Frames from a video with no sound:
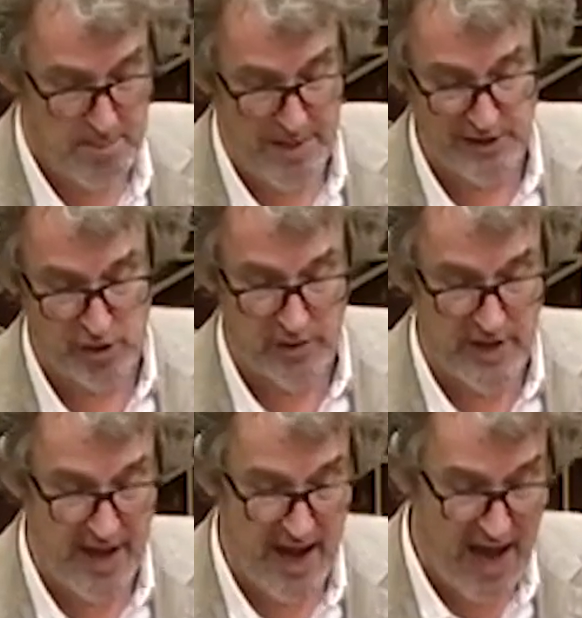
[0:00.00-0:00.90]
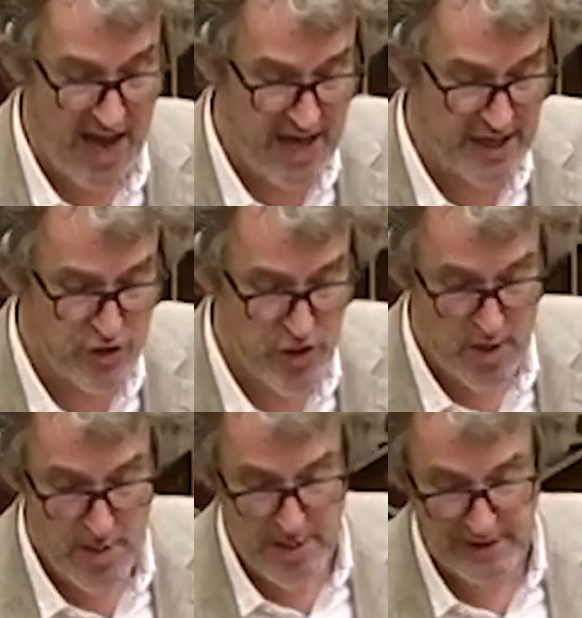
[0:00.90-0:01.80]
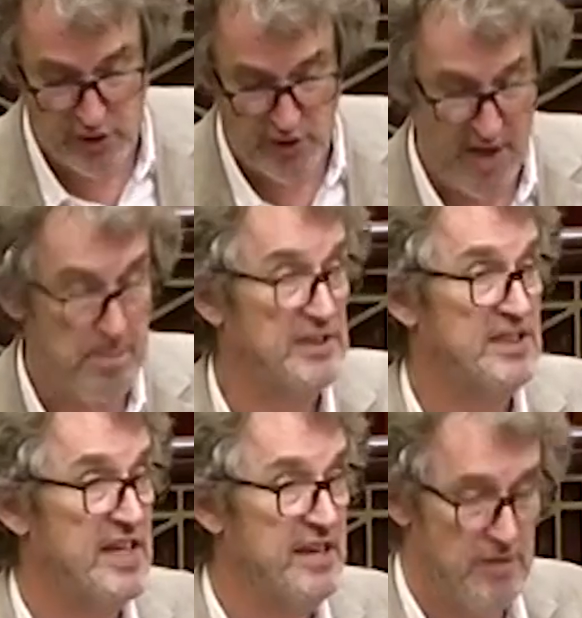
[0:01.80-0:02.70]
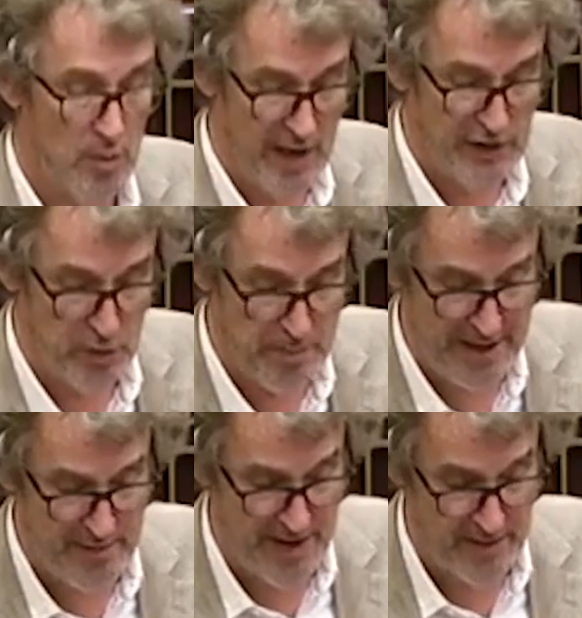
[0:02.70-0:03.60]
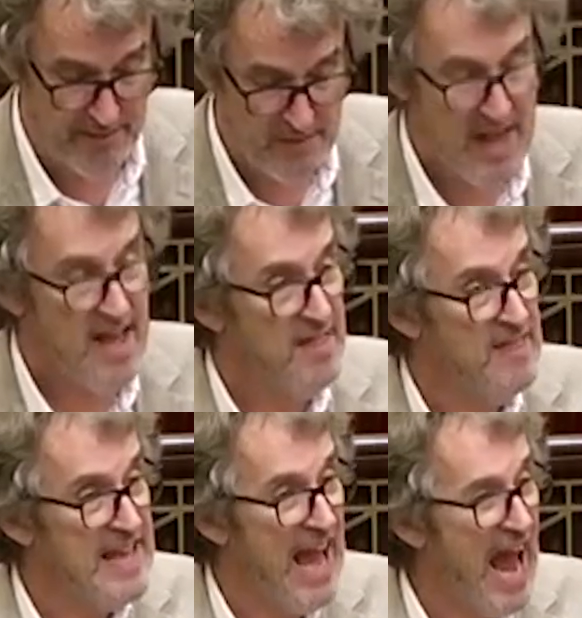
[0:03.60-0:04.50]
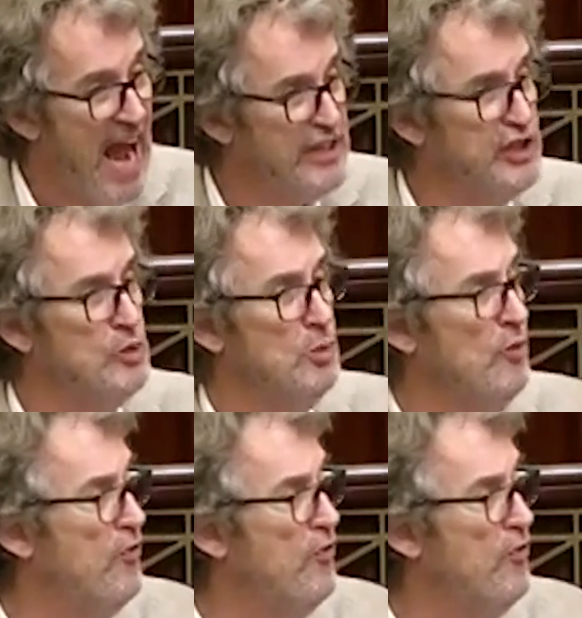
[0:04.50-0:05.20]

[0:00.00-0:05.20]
based on their age, based on their perceived racial background, the actual